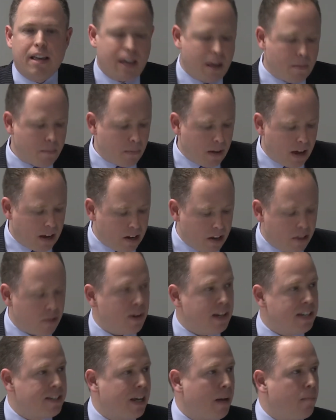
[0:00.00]

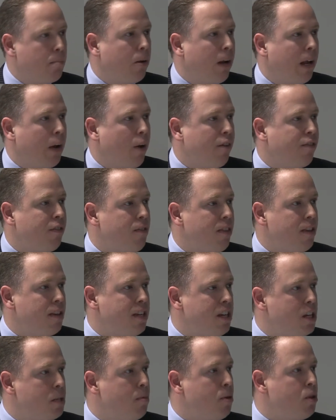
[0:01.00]
Another example, however, if the
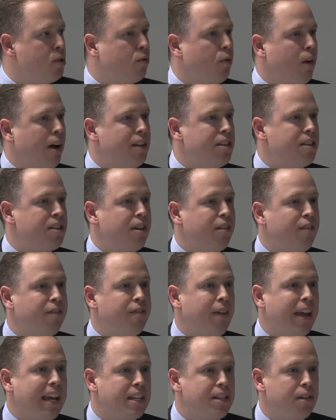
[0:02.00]
dispute arises and
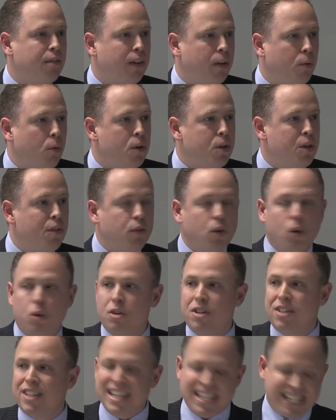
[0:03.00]
effectively what you've
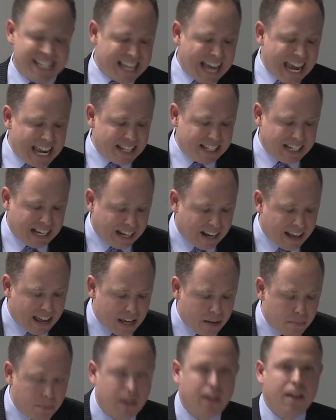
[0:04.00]
got is a debt
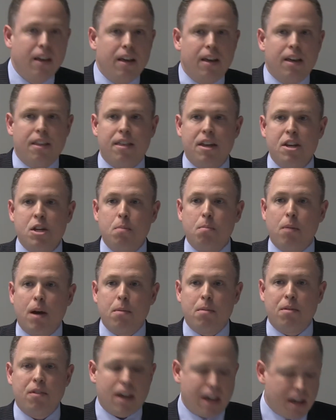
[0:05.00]
claim, then you
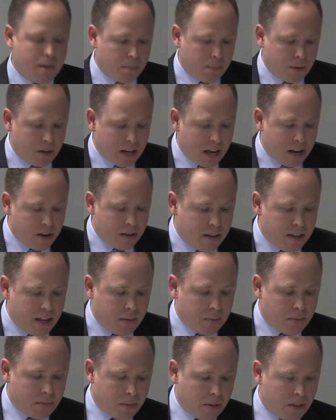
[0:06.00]
might be, and
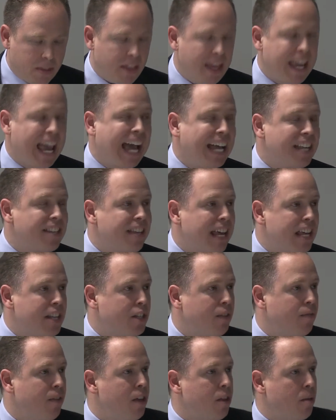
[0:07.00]
the
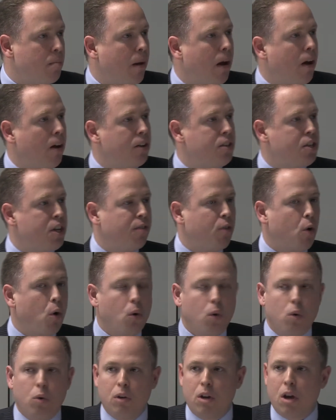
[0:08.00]
assets of the other party are
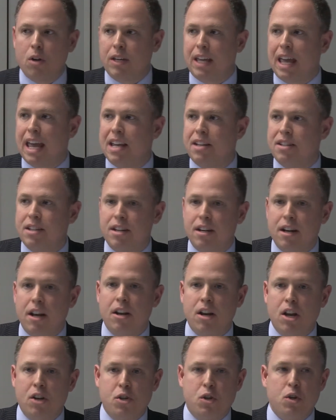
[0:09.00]
all located in
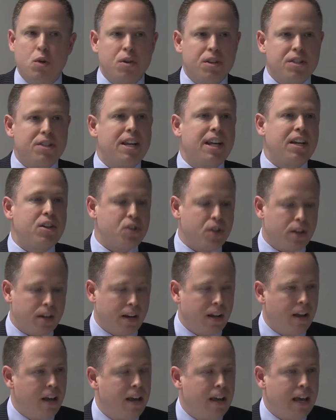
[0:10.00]
a
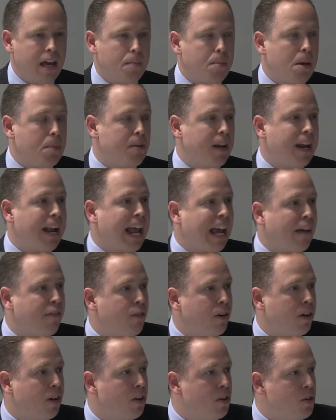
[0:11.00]
jurisdiction, maybe in an
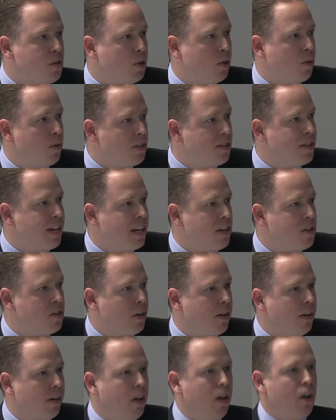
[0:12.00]
African
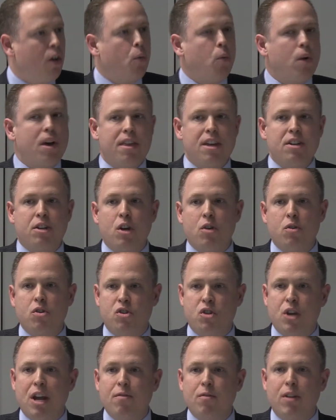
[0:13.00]
jurisdiction, where they
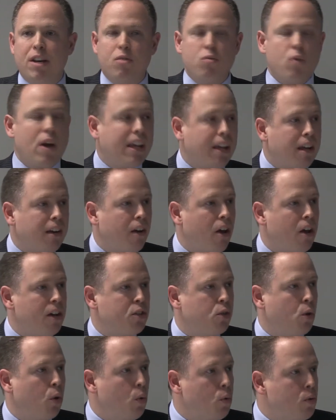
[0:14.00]
don't generally
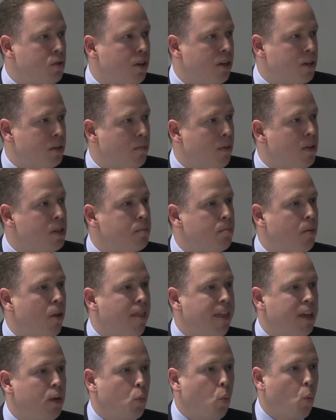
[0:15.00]
recognise court judgments,
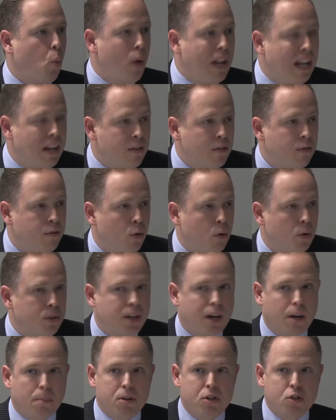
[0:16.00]
but they will
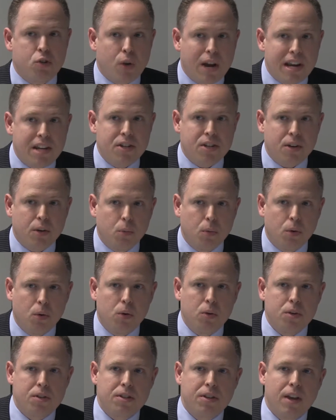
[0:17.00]
enforce arbitration
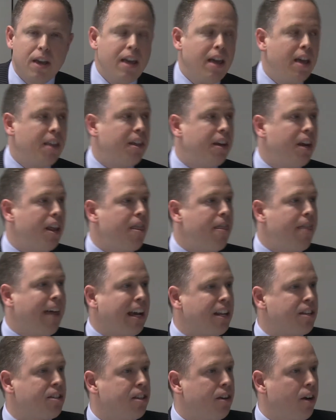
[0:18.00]
awards, then in
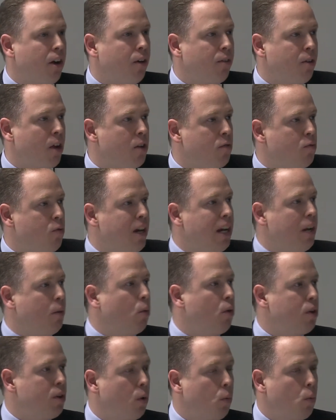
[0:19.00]
that scenario, really
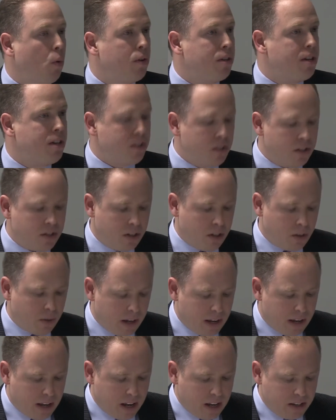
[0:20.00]
what you're wanting to do
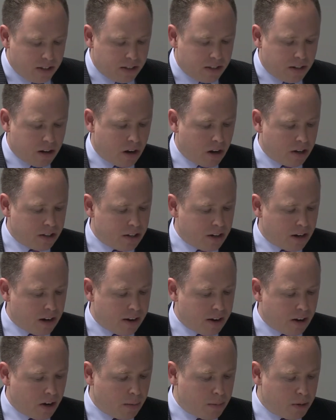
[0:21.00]
is start
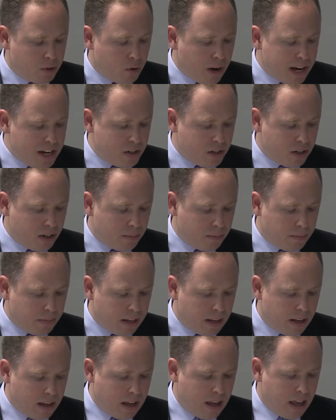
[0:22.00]
an arbitration.
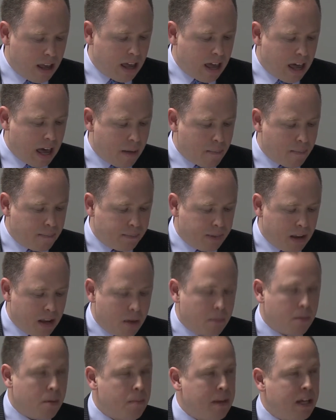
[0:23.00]

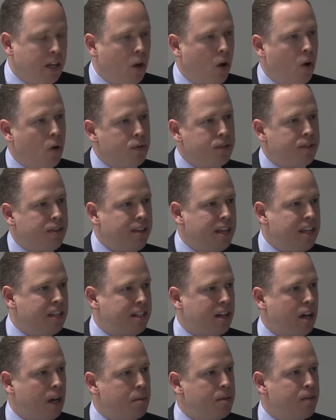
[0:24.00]
But because these
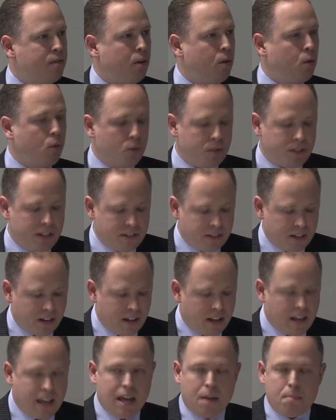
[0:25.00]
types of clauses
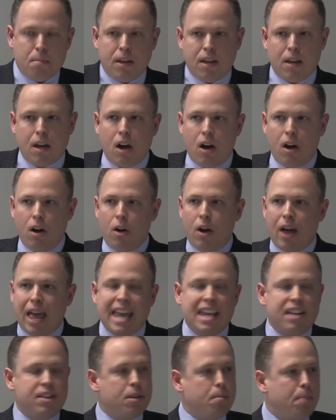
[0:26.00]
are
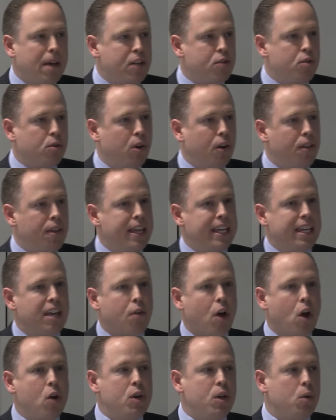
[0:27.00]
asymmetrical and they
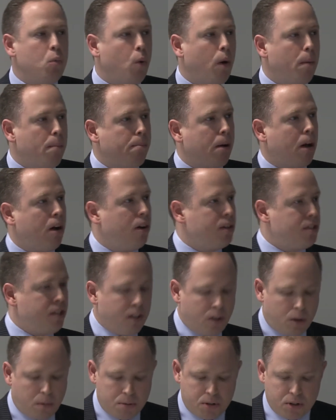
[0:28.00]
give only one
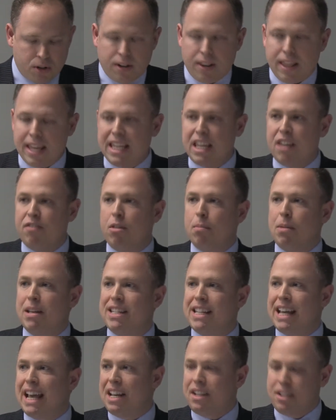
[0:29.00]
party an option, they give them a
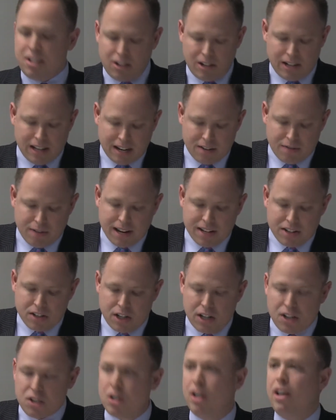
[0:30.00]
tactical
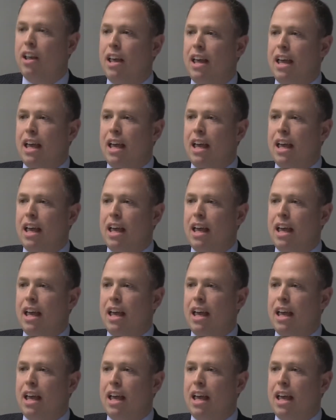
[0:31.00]
advantage.